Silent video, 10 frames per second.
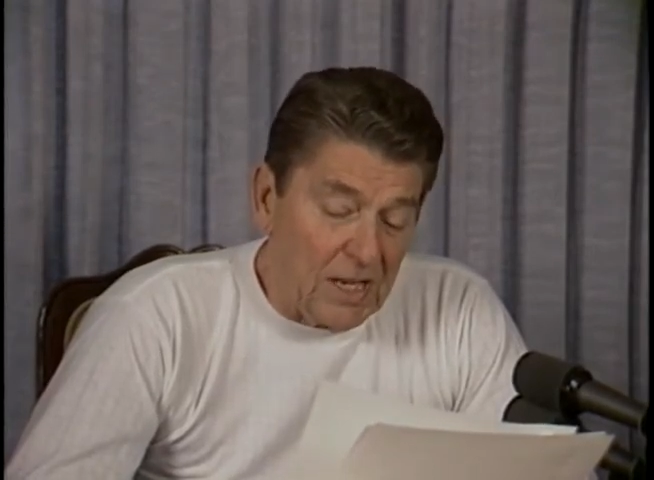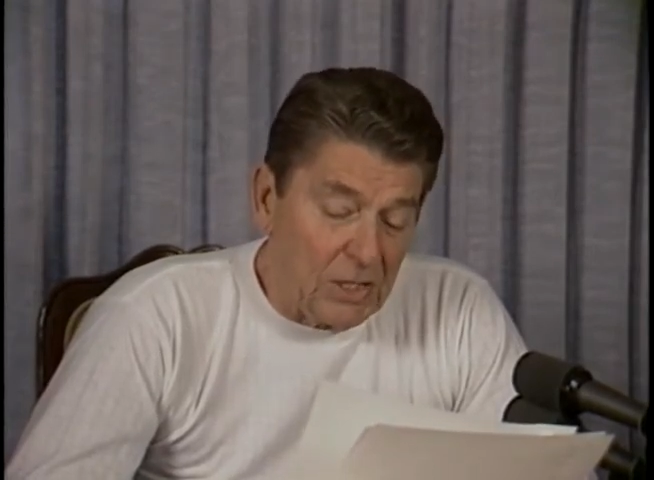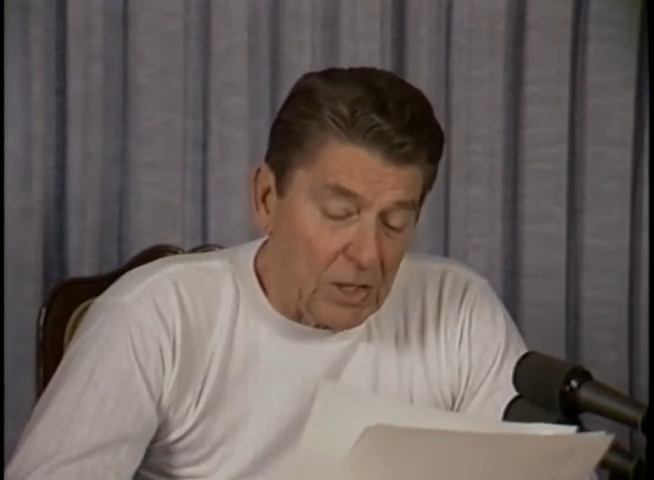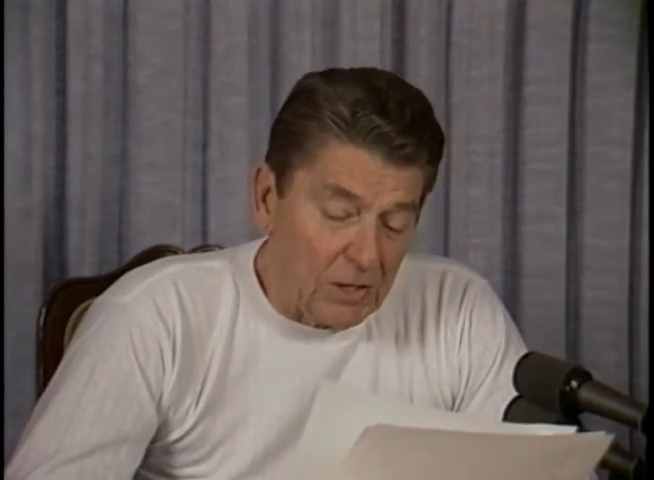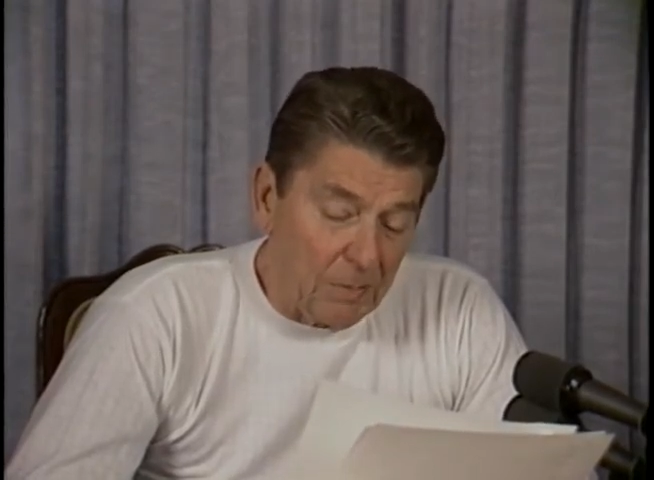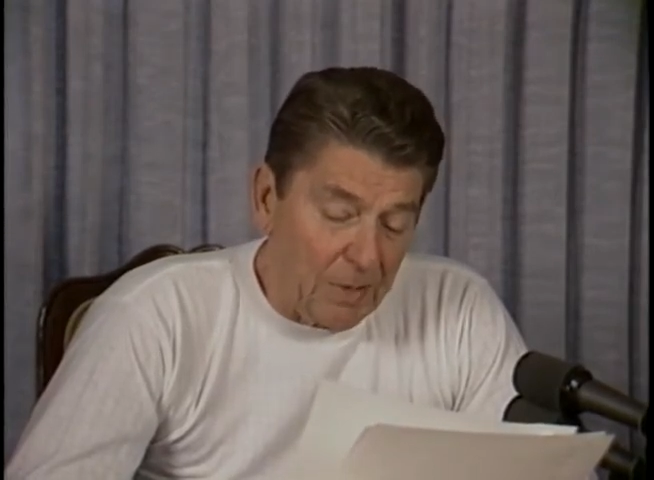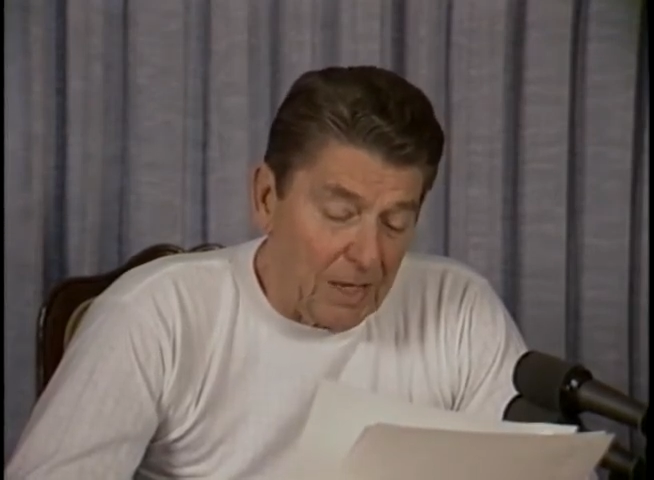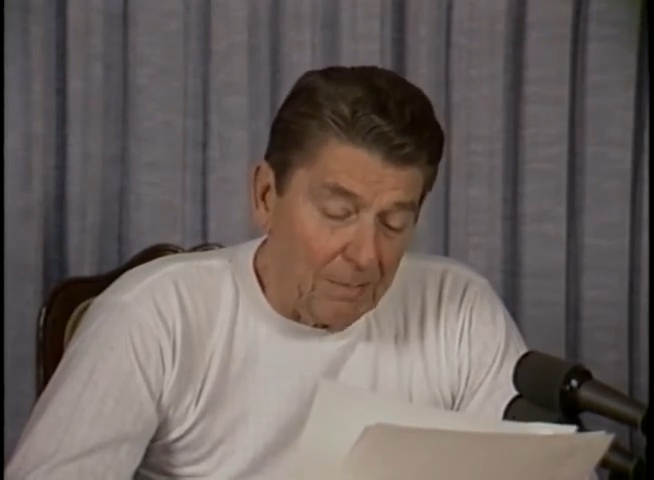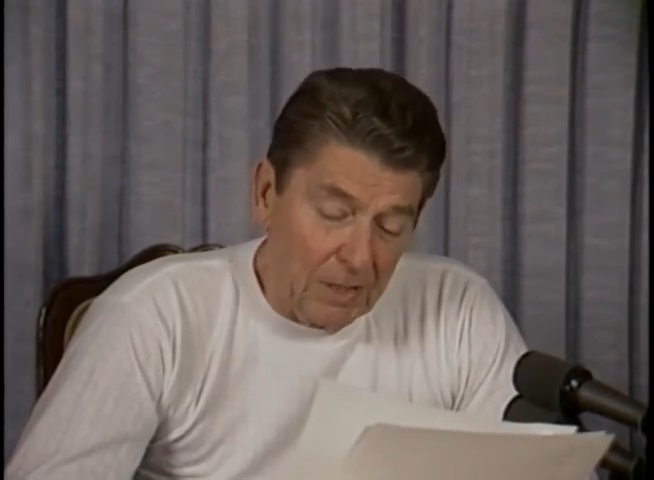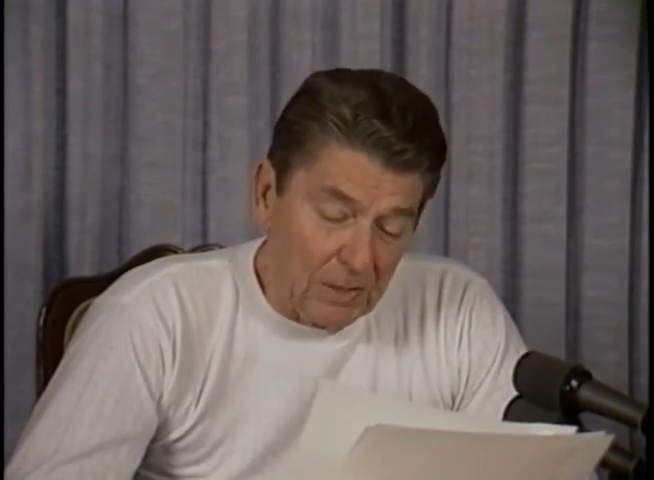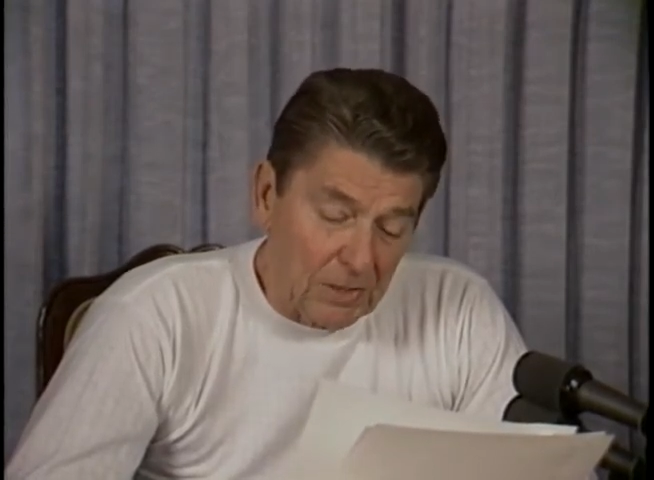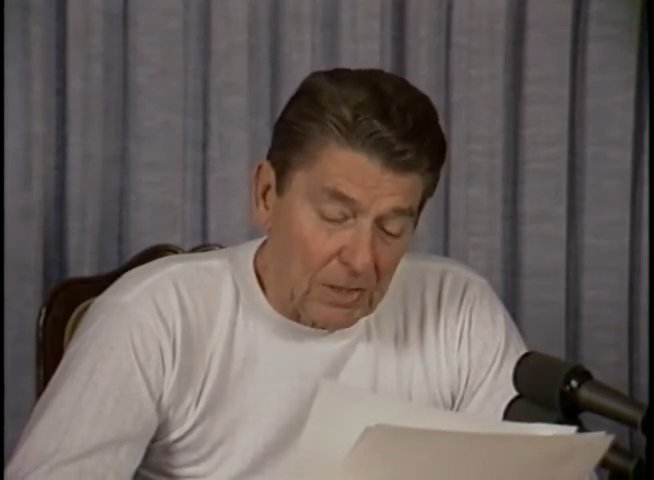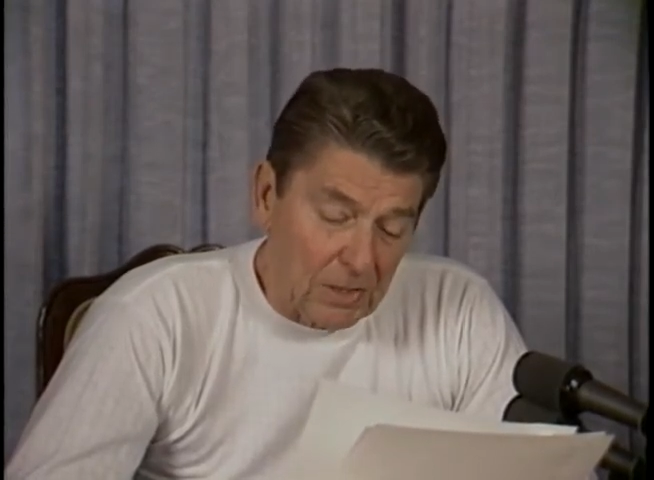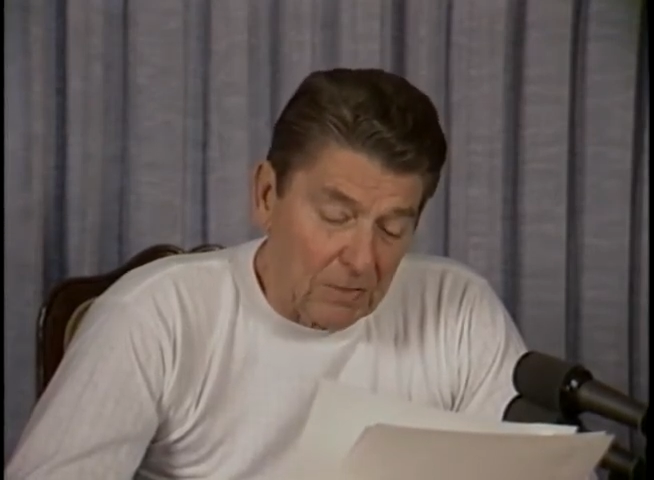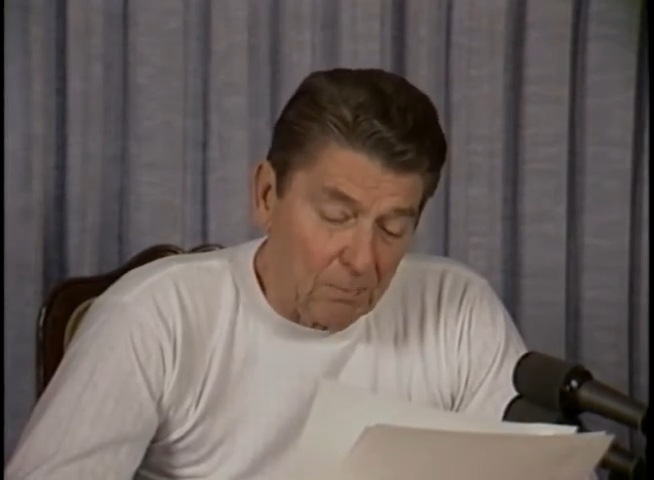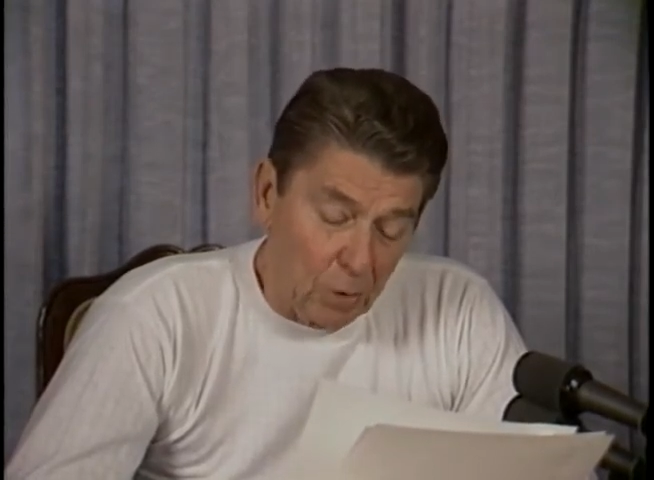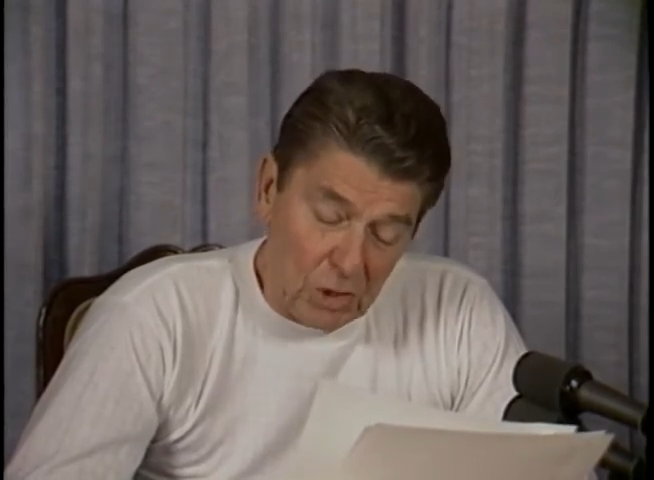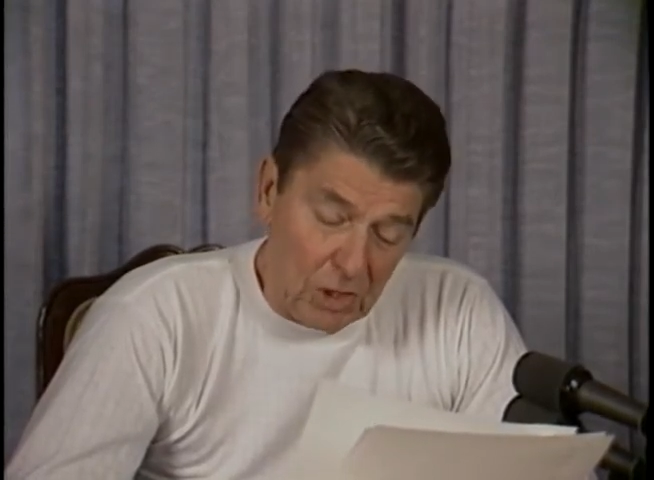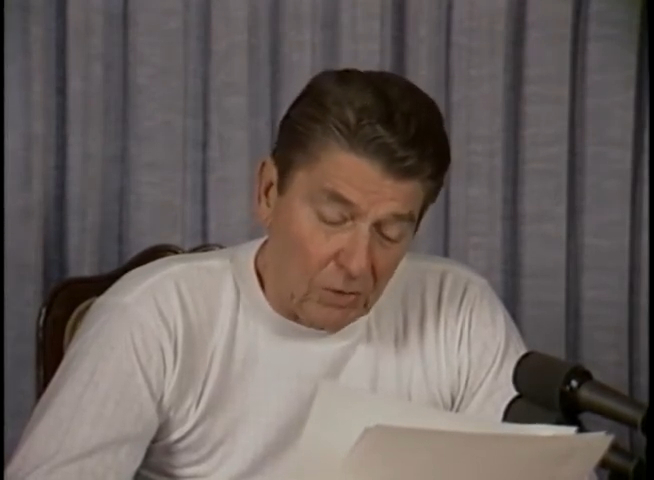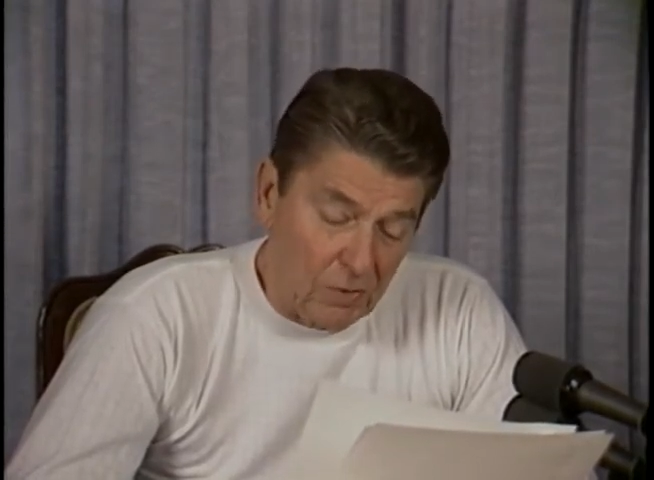easier to pay bills, put
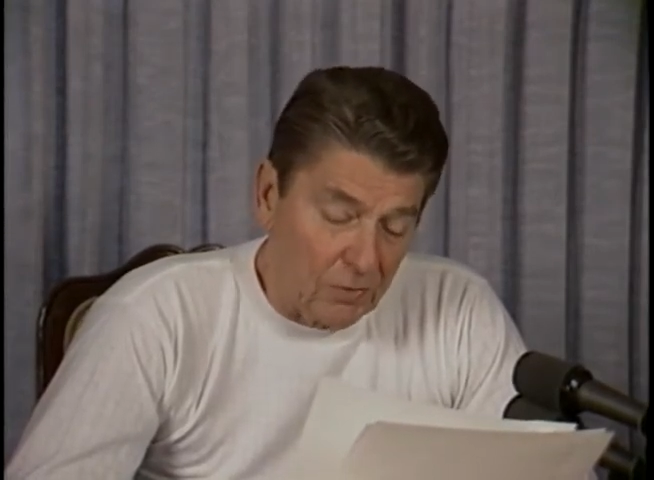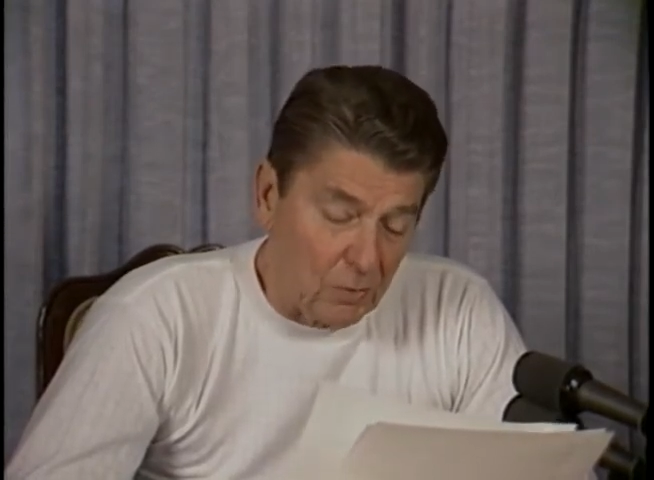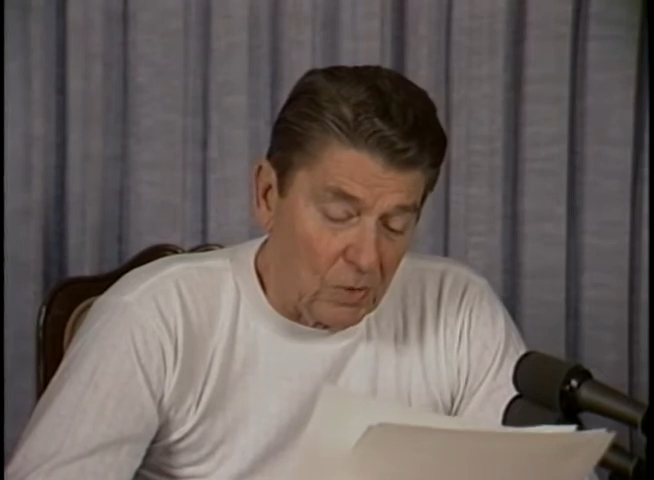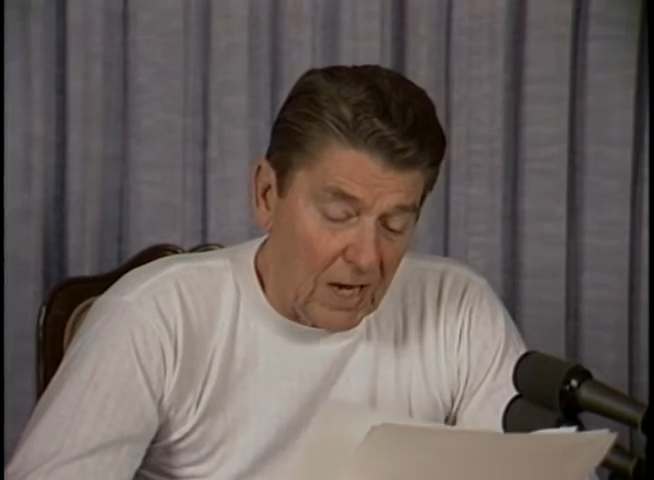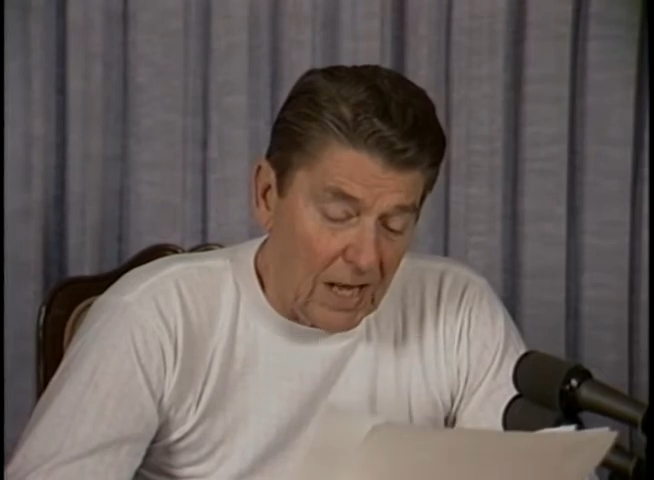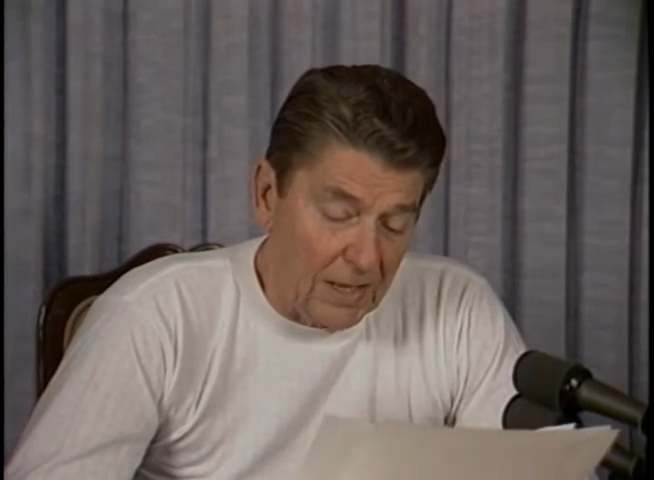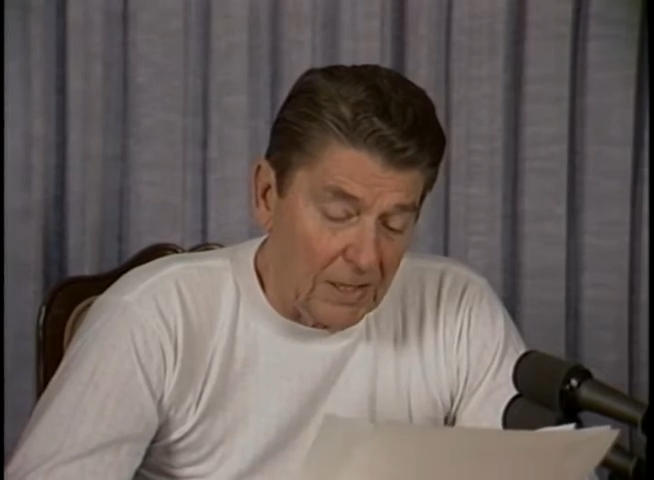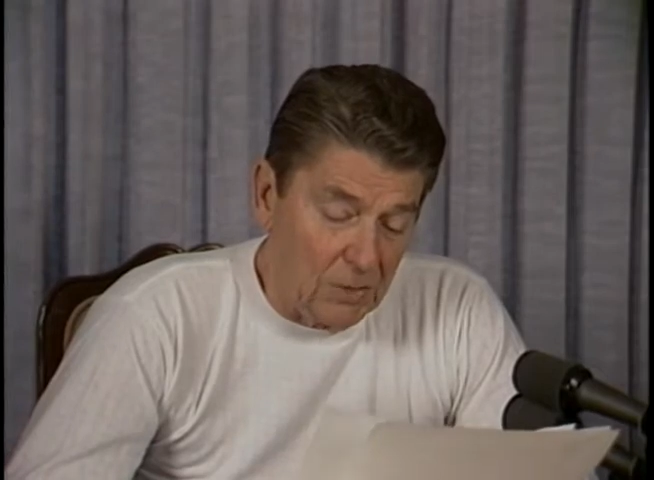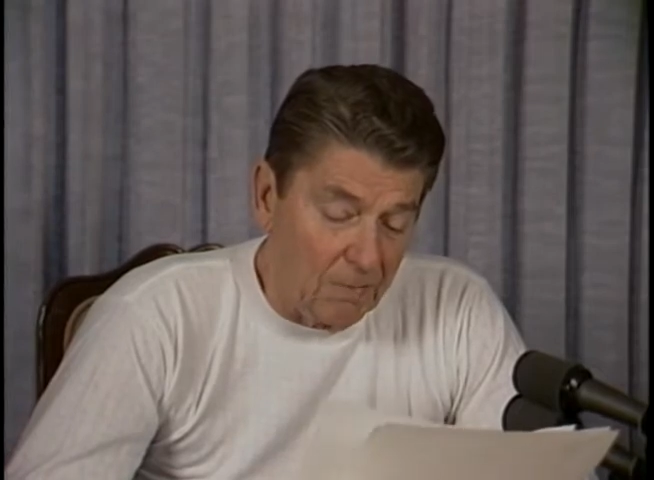children through college,